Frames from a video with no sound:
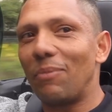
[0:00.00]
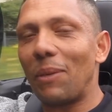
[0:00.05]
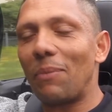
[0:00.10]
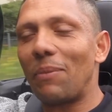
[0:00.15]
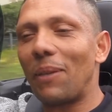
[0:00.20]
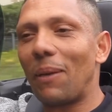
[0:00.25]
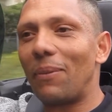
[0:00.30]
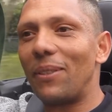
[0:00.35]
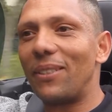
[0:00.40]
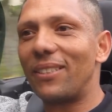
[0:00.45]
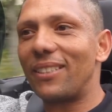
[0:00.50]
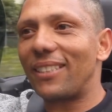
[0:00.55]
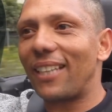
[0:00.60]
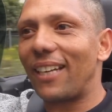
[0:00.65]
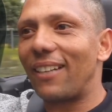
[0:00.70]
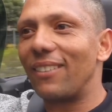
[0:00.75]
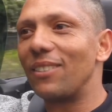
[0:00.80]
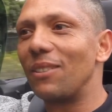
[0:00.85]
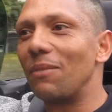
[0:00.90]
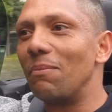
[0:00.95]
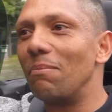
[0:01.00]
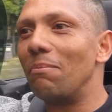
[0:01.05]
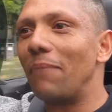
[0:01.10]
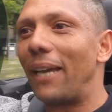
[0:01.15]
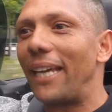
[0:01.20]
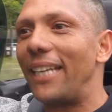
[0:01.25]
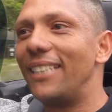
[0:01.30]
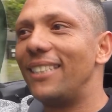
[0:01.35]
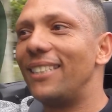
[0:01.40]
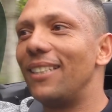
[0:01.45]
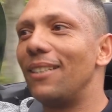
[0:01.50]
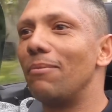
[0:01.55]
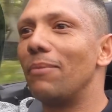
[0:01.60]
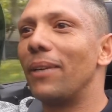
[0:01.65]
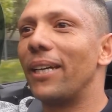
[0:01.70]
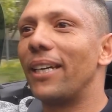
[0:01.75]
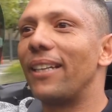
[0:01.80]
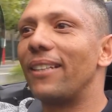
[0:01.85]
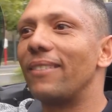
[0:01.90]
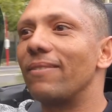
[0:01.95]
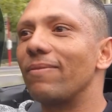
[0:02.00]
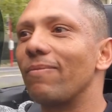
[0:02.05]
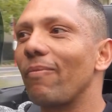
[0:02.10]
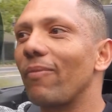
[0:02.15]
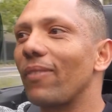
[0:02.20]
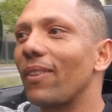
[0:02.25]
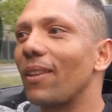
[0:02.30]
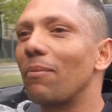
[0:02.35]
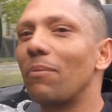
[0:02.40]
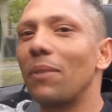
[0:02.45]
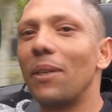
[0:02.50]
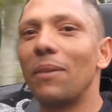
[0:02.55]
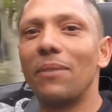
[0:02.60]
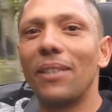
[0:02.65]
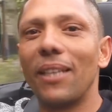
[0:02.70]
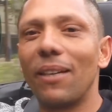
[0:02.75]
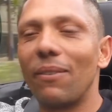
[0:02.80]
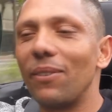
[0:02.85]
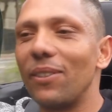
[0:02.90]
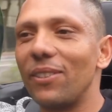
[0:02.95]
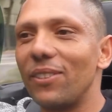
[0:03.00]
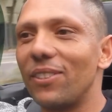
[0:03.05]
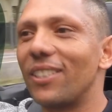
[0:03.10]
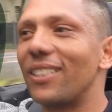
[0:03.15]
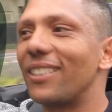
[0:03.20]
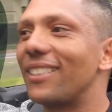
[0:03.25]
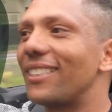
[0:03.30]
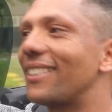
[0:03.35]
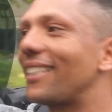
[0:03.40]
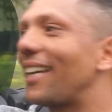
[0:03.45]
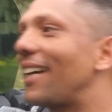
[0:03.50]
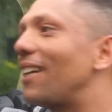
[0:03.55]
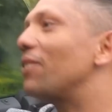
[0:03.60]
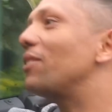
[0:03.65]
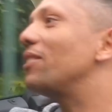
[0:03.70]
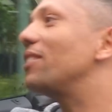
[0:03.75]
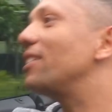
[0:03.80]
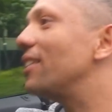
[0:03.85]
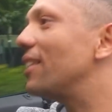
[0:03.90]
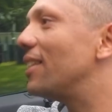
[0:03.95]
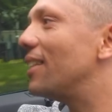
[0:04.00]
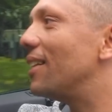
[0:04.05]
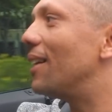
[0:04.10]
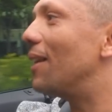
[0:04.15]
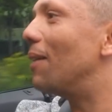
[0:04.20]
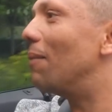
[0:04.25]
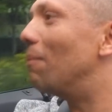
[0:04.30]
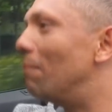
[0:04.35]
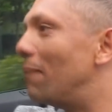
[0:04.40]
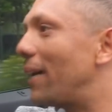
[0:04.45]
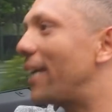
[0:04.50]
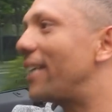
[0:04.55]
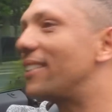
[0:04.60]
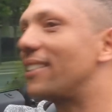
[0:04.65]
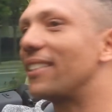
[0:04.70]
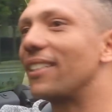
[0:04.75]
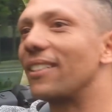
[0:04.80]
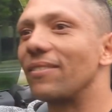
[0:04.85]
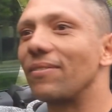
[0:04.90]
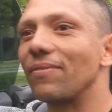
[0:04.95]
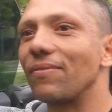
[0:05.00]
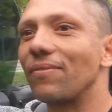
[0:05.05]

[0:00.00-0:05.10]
BMW sounds amazing, man. BMWs just sound amazing.